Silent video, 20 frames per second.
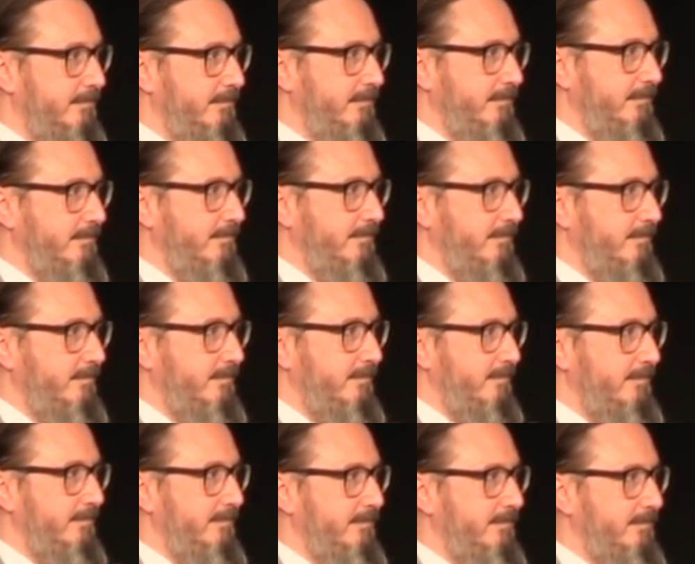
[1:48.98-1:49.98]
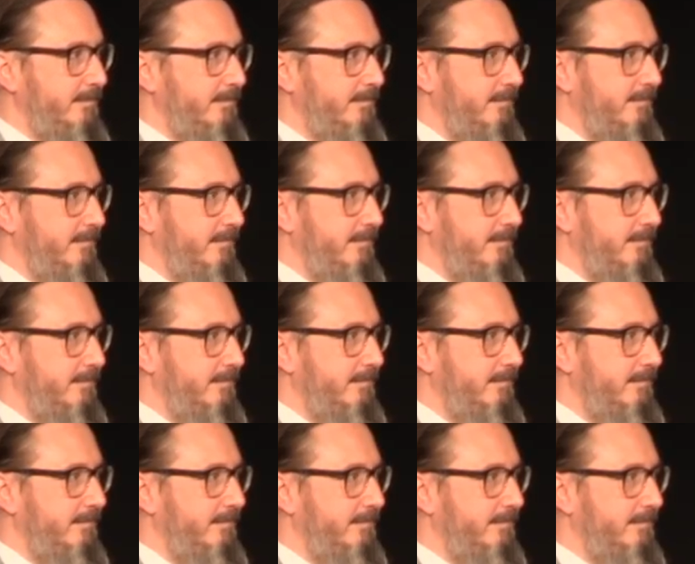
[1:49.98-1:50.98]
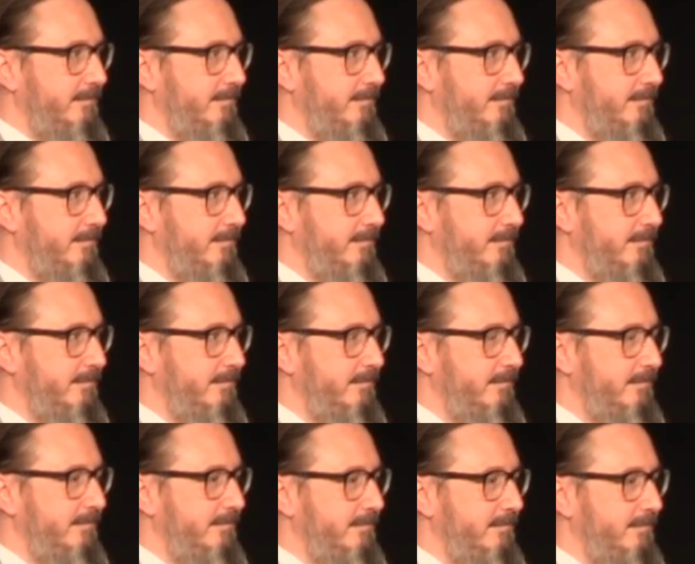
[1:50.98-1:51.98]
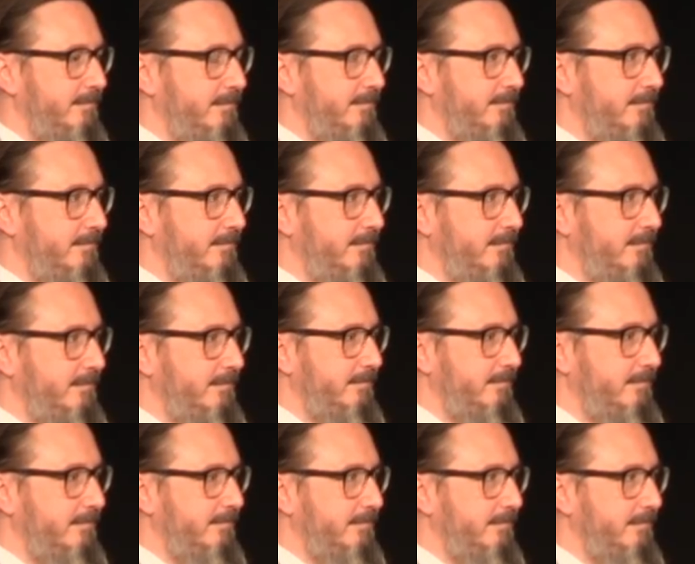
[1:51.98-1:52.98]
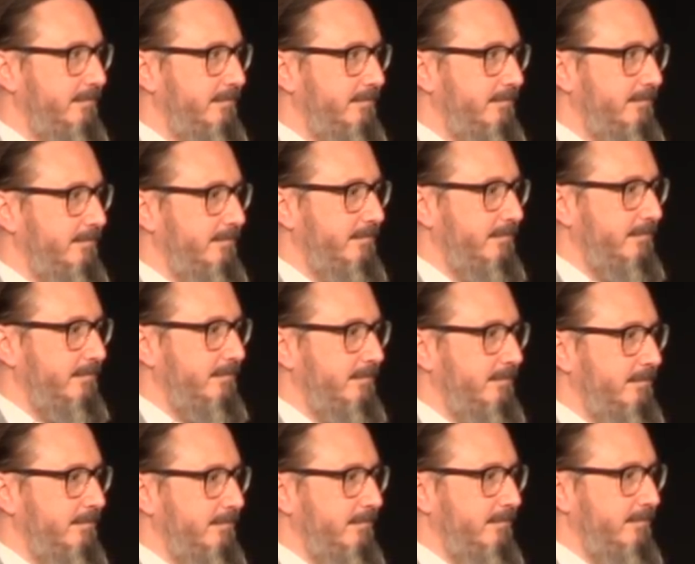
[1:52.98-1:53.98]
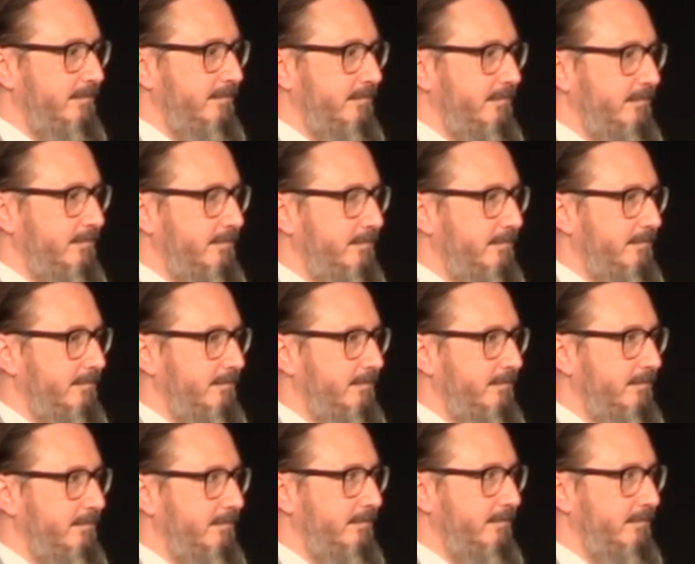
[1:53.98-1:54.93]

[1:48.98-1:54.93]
This person isn't speaking.